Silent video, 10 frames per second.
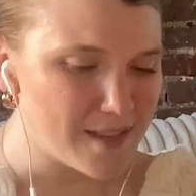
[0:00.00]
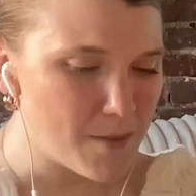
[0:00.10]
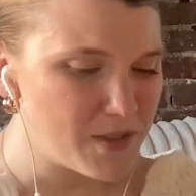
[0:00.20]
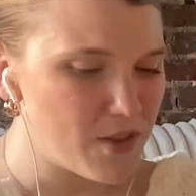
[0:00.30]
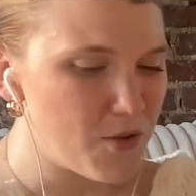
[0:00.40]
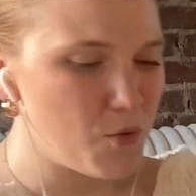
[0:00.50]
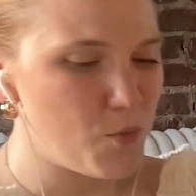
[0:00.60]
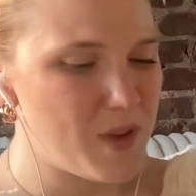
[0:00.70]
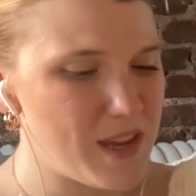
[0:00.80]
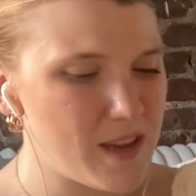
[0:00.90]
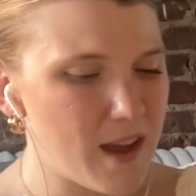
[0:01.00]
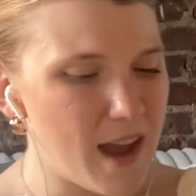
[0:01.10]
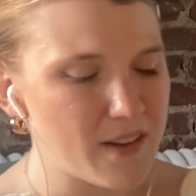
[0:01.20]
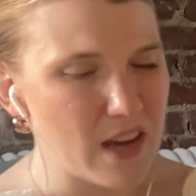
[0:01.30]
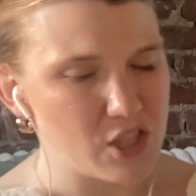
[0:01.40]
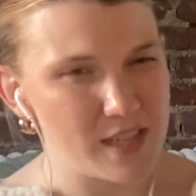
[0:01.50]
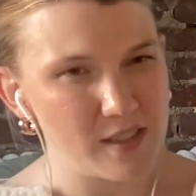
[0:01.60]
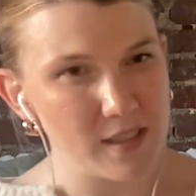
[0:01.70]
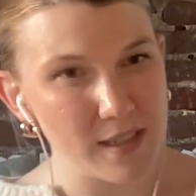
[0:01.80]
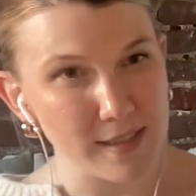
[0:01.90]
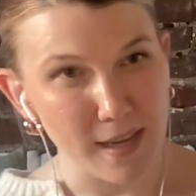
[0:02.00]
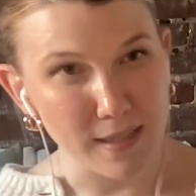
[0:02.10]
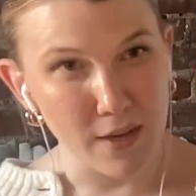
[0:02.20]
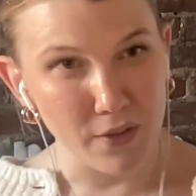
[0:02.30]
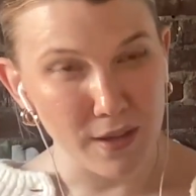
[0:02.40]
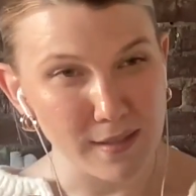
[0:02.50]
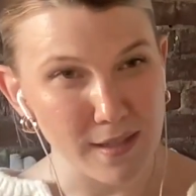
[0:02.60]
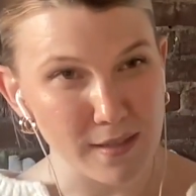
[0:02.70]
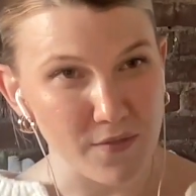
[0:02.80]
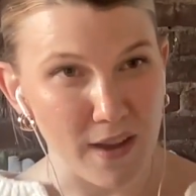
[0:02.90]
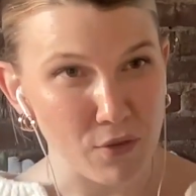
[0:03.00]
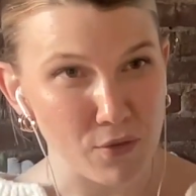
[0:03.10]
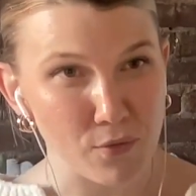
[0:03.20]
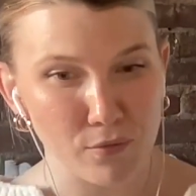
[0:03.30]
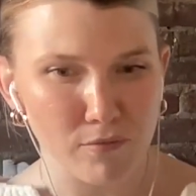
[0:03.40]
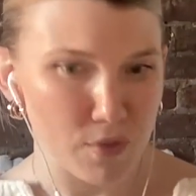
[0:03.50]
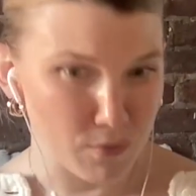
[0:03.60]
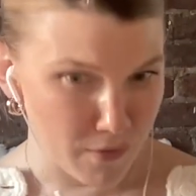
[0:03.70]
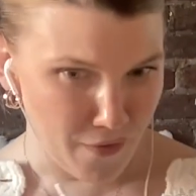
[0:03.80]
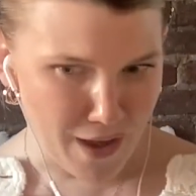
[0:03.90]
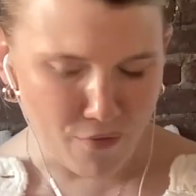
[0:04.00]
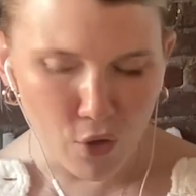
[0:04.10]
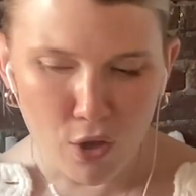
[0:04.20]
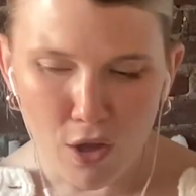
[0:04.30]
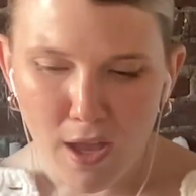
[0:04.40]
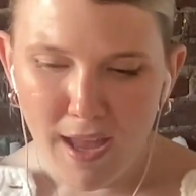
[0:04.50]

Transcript: episode, we kind of got a chance to dissect everything season 5 through the revival